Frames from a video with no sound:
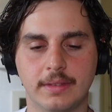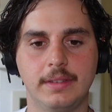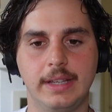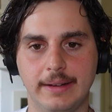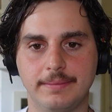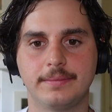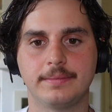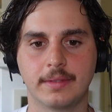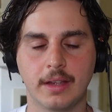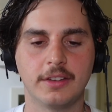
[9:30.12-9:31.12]
Yeah.
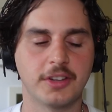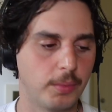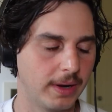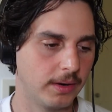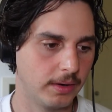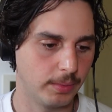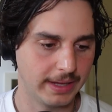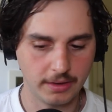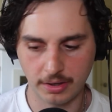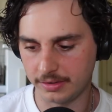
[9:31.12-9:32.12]
So
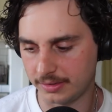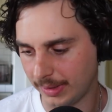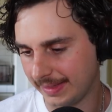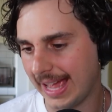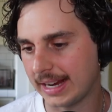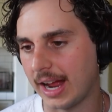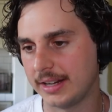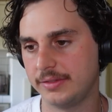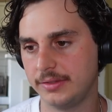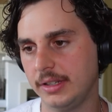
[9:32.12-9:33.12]
when that kind
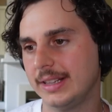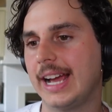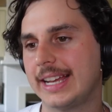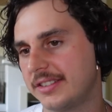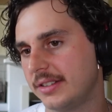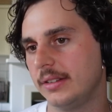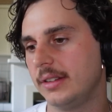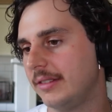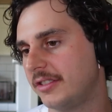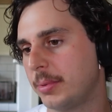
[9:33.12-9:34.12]
of, I guess
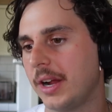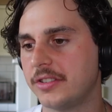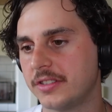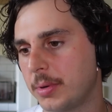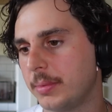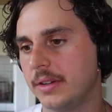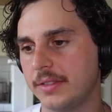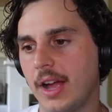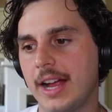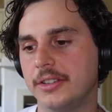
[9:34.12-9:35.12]
inspiration is probably not
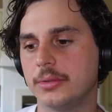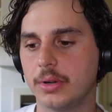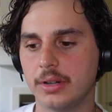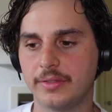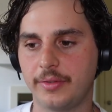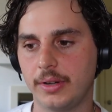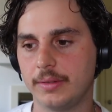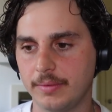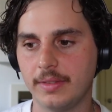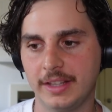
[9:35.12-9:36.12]
the ideal word for
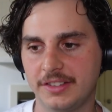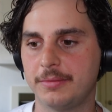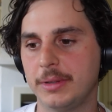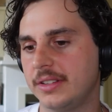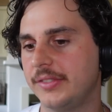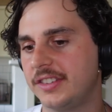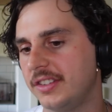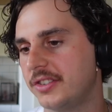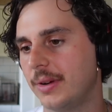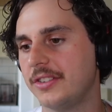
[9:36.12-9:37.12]
this specific
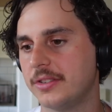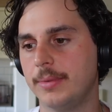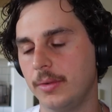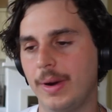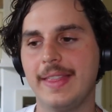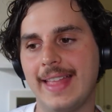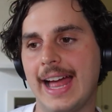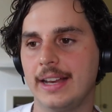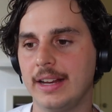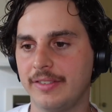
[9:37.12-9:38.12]
situation, but when
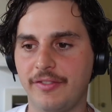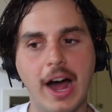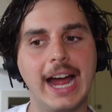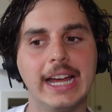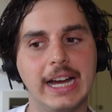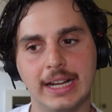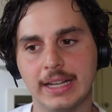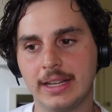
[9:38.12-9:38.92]
that fire